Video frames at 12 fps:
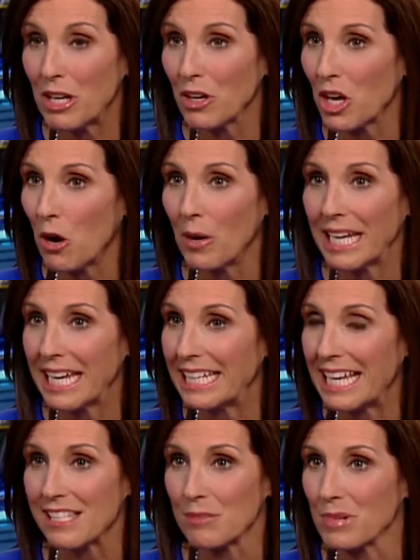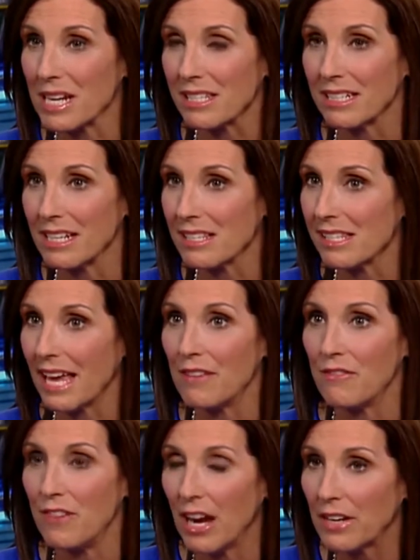are going in, as the president has
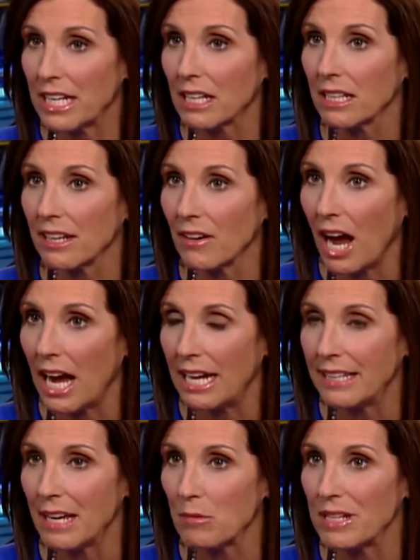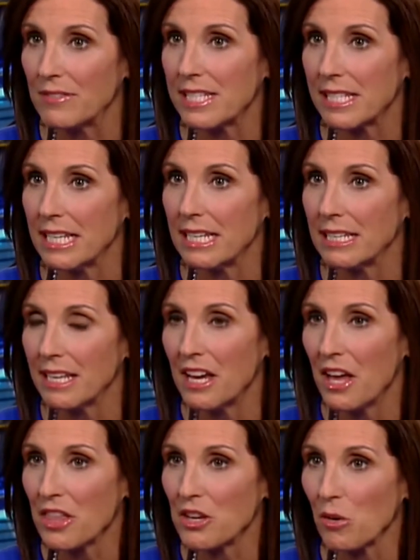said, very clear eyed that we've seen
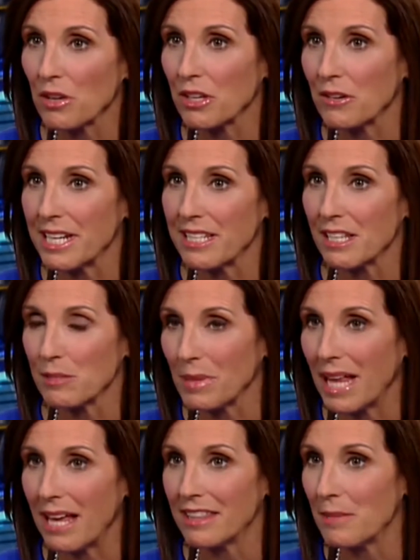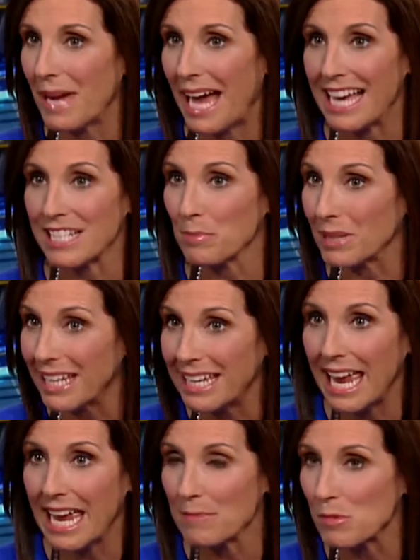the North Koreans in the, in the past
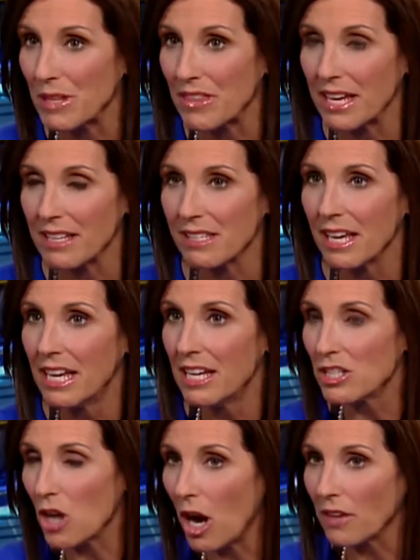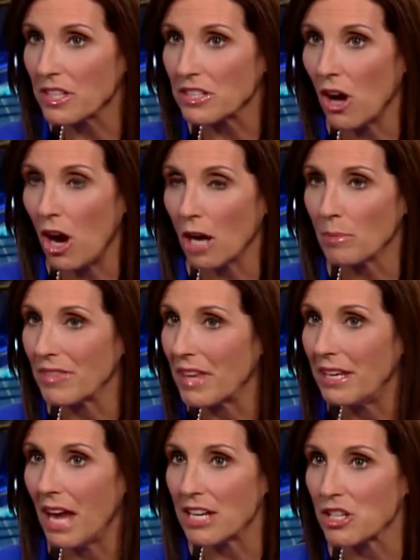play games with this, talk the talk, but
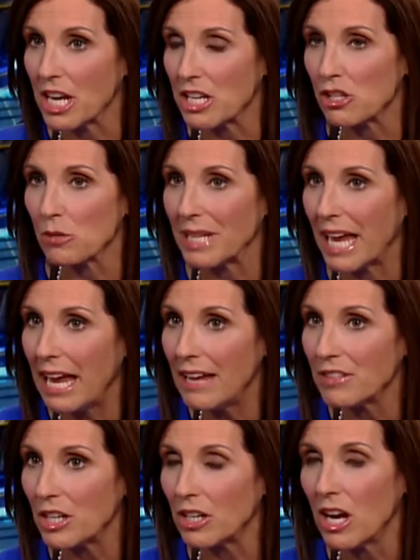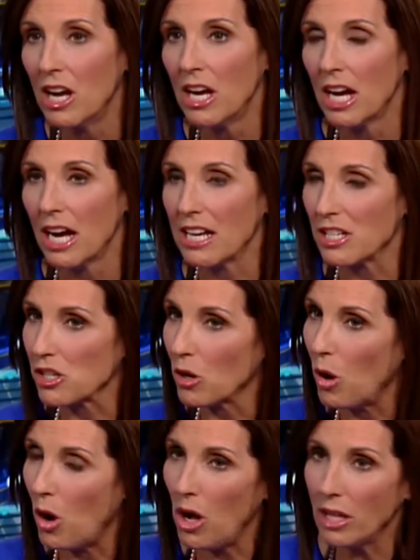then not change their behavior. Mm-hmm. Uh,
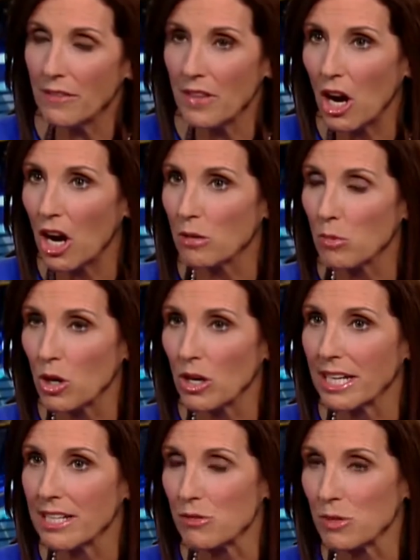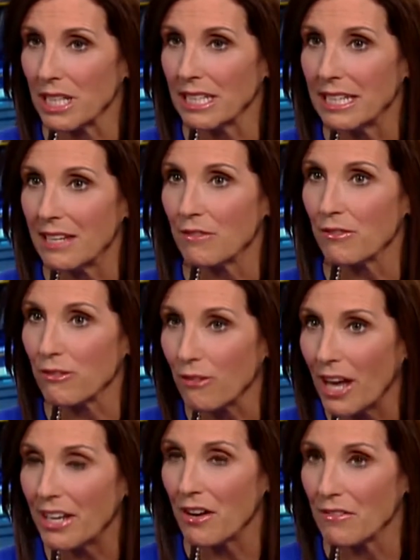so all of the hard work is really in
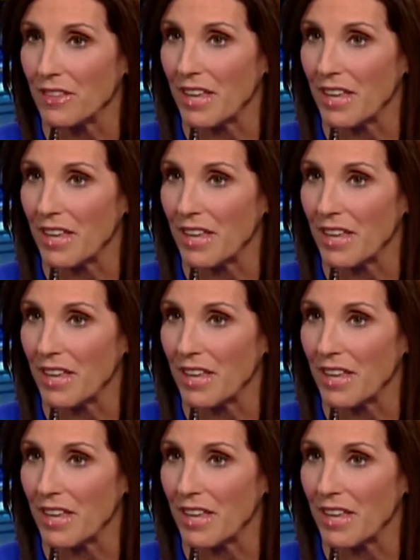front of